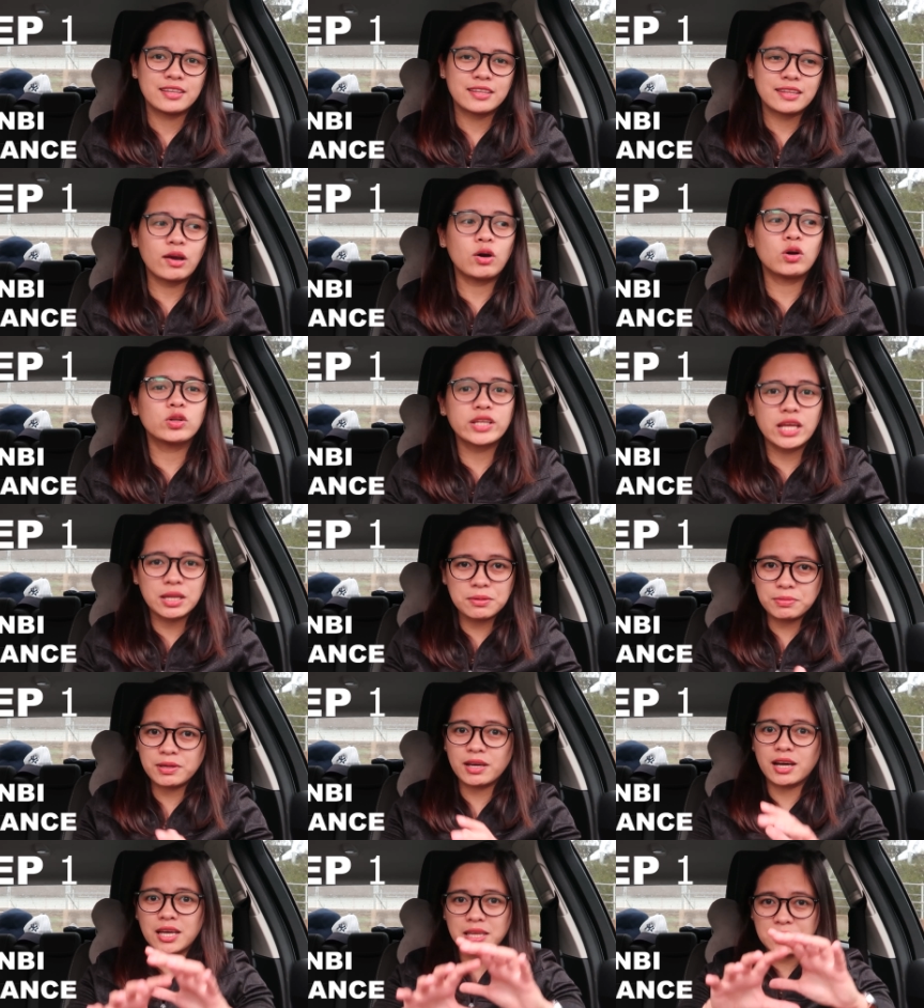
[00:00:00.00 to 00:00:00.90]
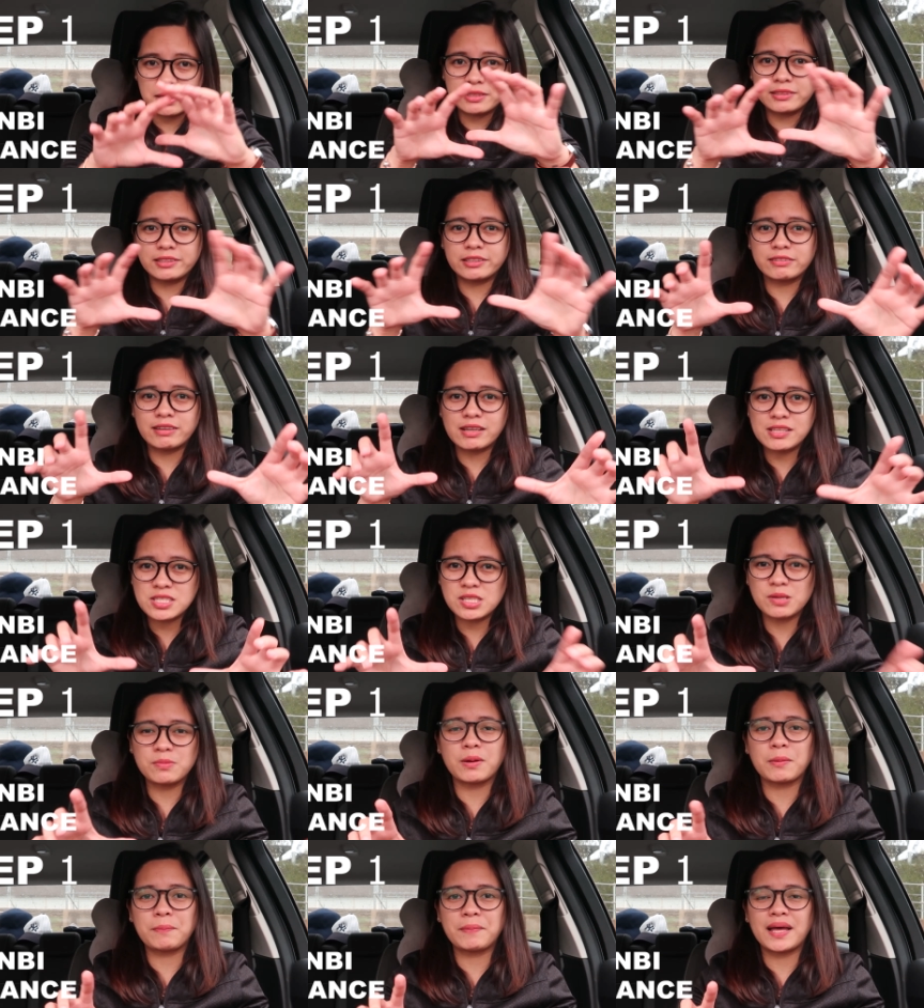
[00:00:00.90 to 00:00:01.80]
The old NBI clearance,
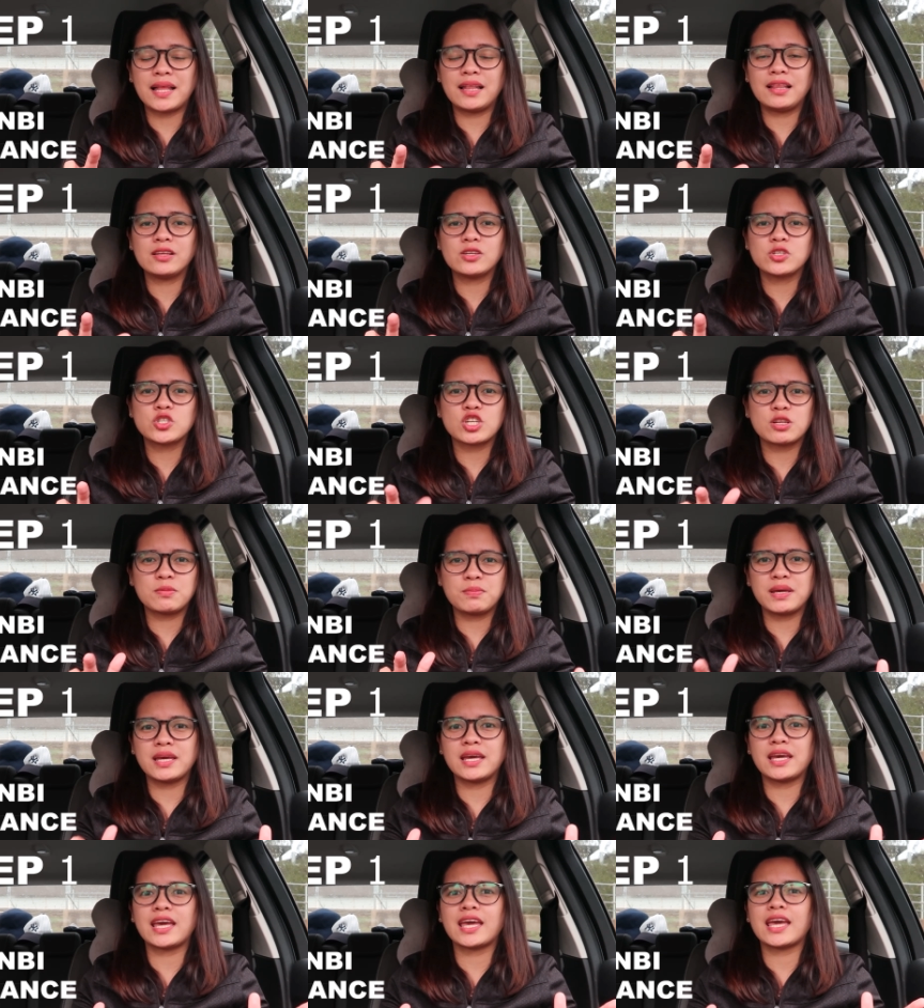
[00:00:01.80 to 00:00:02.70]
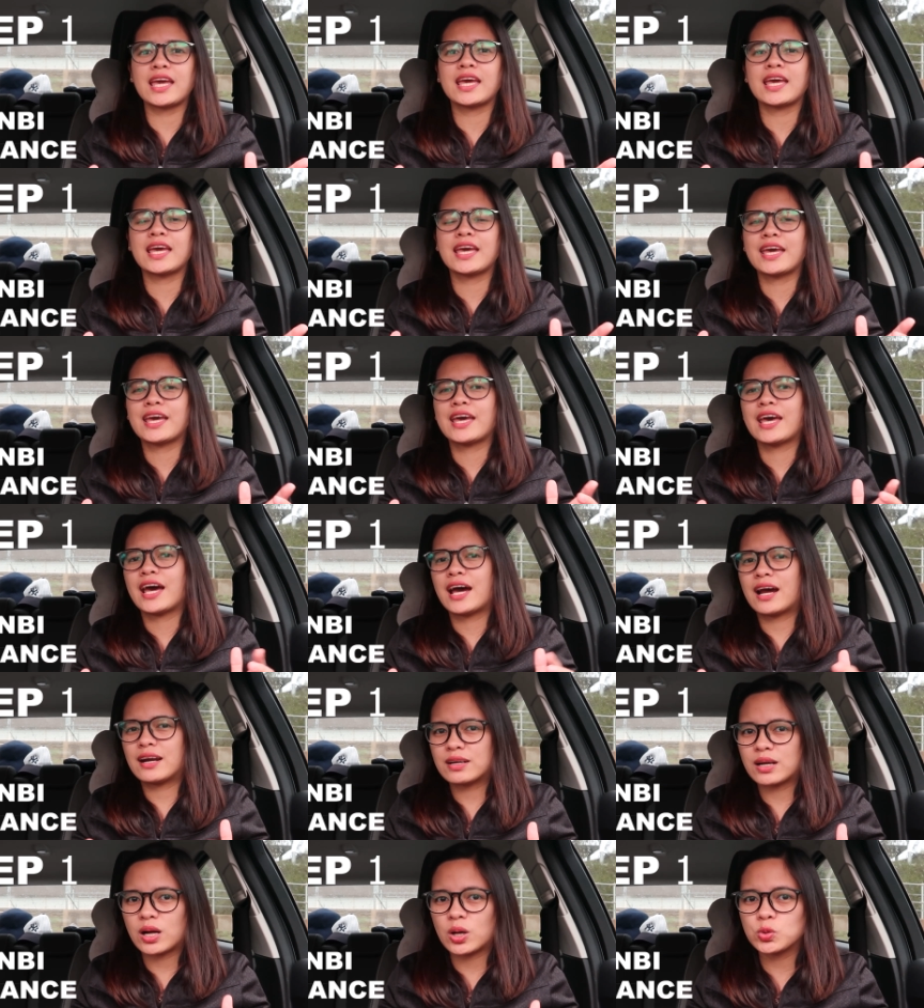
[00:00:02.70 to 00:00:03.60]
your papel, should be
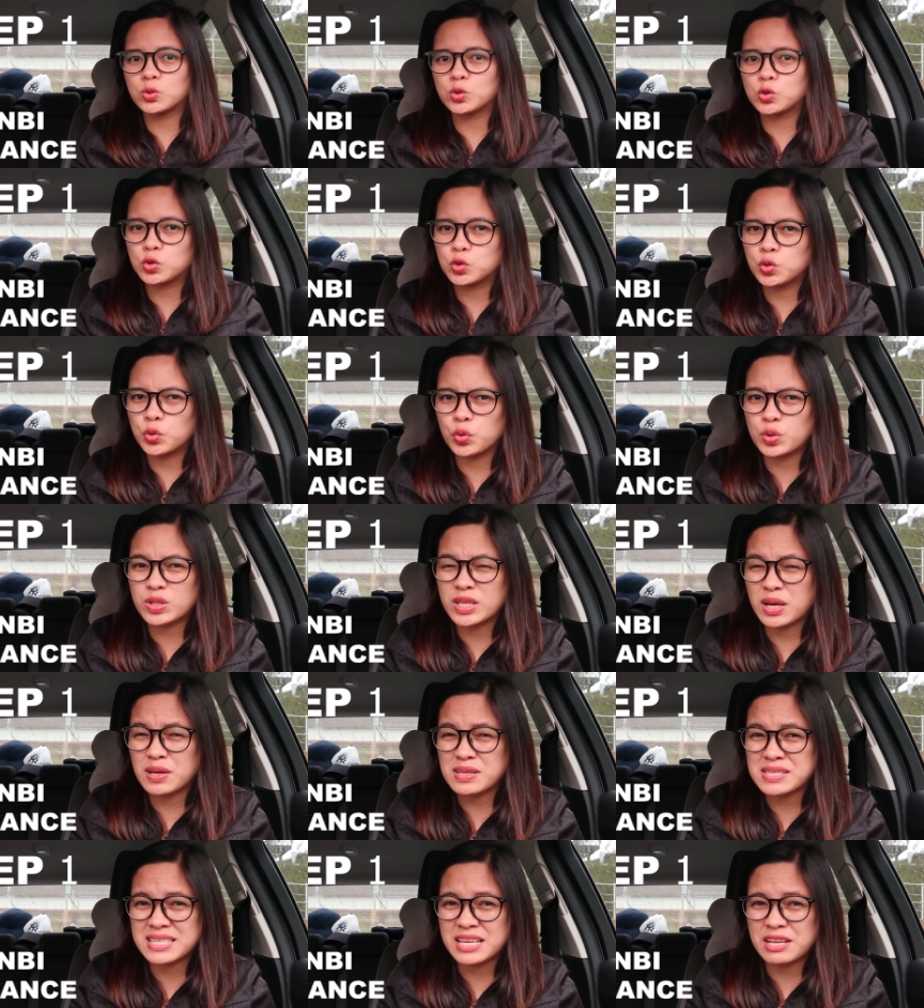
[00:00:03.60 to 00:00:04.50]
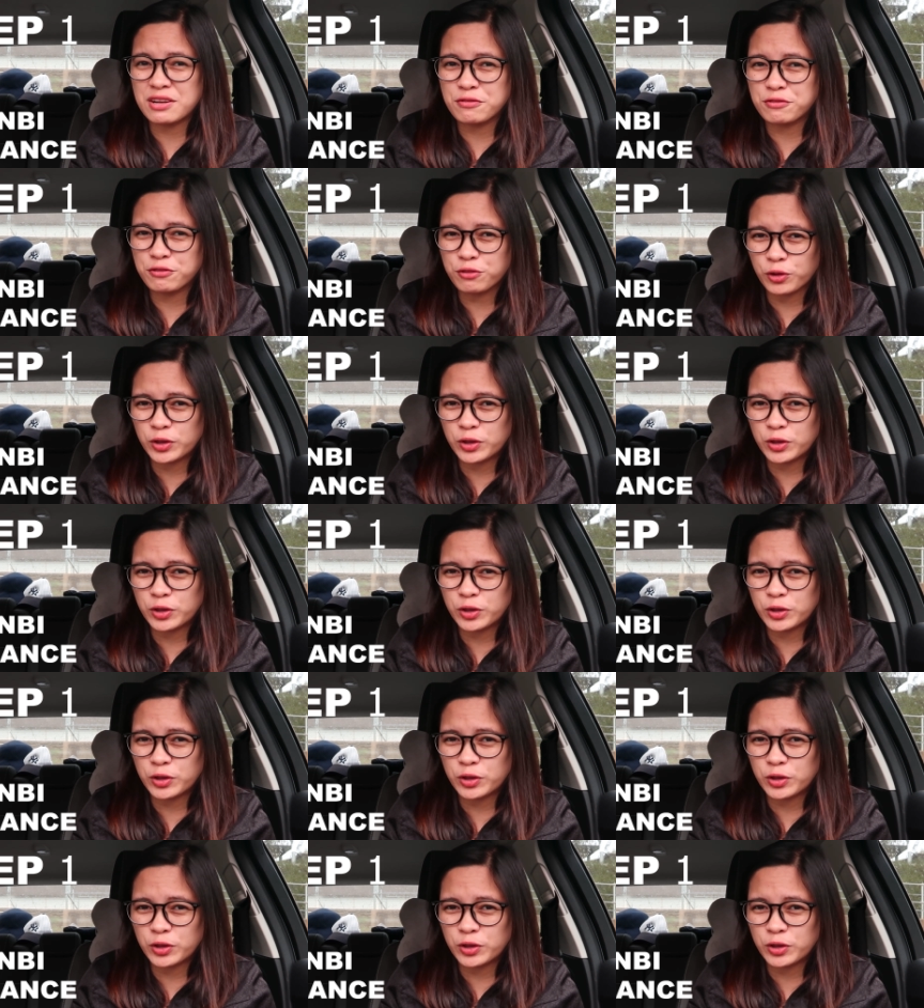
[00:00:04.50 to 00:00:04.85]
around 2014.